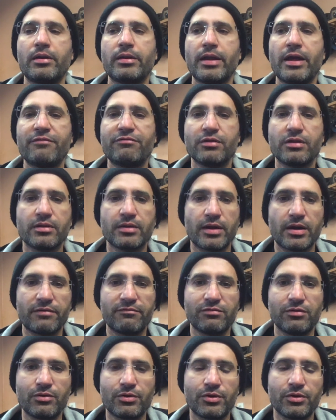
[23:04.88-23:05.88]
everything that
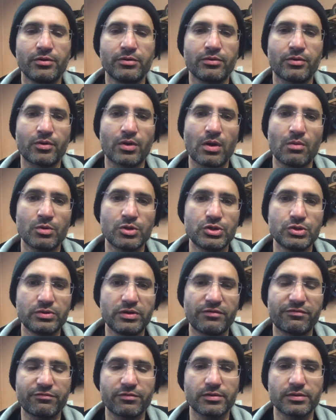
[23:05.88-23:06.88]
I've learned or I would do
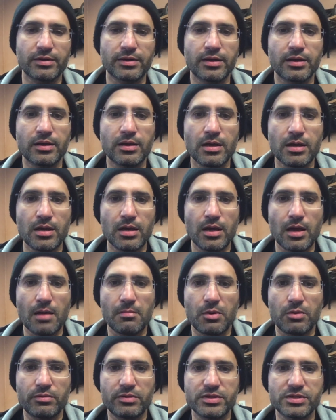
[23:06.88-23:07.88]
differently
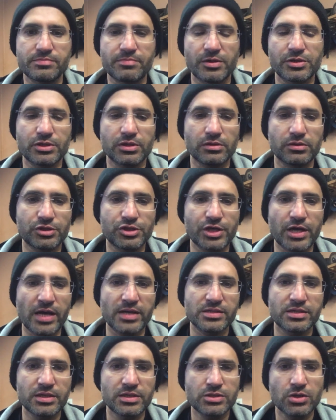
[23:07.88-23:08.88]
about this particular
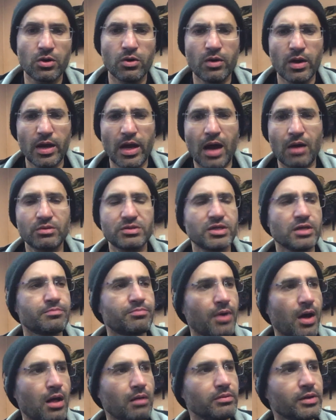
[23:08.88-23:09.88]
chassis. So I would say
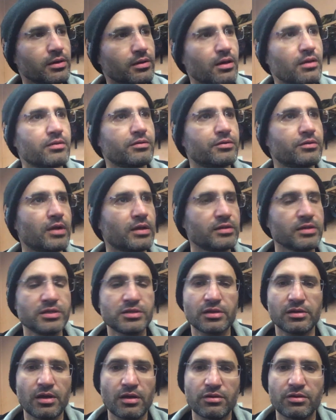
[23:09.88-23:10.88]
probably at
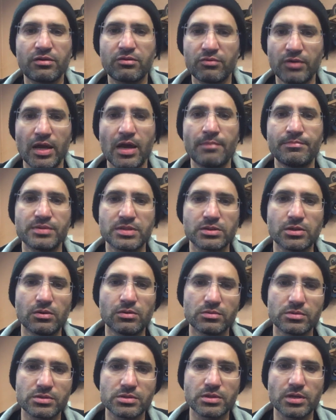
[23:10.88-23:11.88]
least another 3
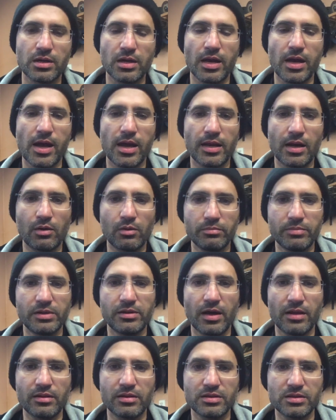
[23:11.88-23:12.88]
episodes, and I will be
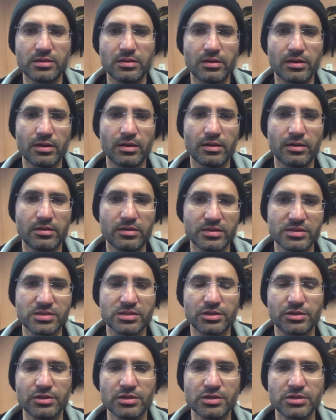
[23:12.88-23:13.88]
done this
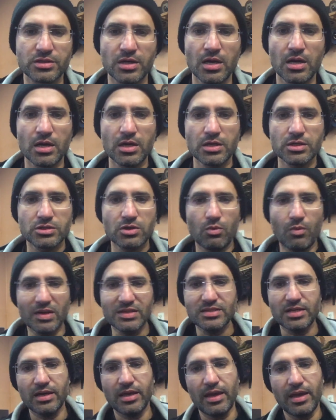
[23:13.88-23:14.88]
series. So
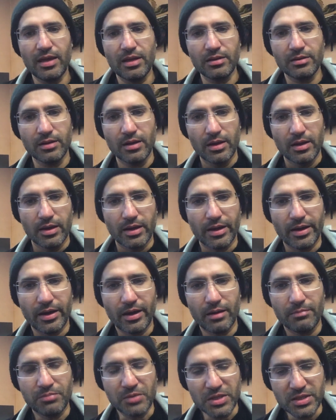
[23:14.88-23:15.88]
once again,
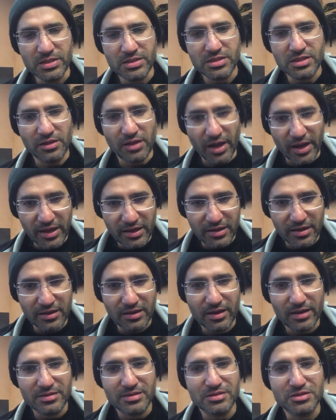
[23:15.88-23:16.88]
please like
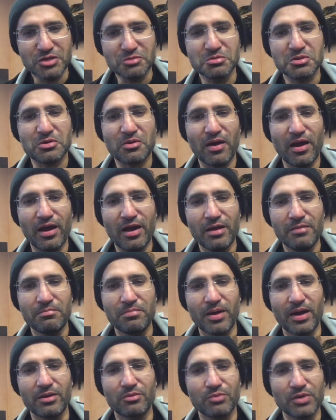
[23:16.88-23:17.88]
and subscribe.
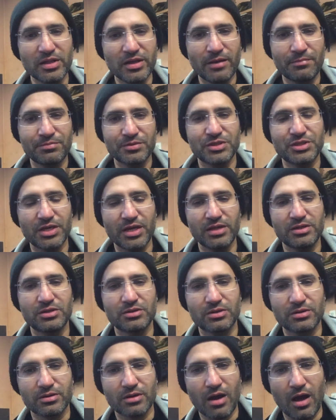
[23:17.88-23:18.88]
I really appreciate
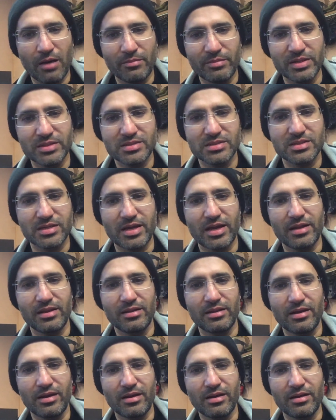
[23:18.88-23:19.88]
your comments
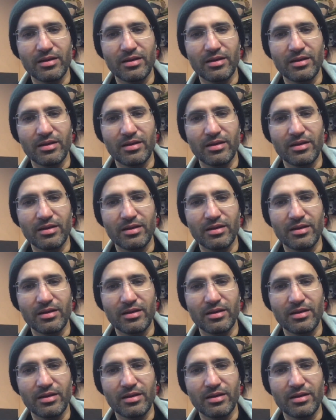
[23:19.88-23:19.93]
and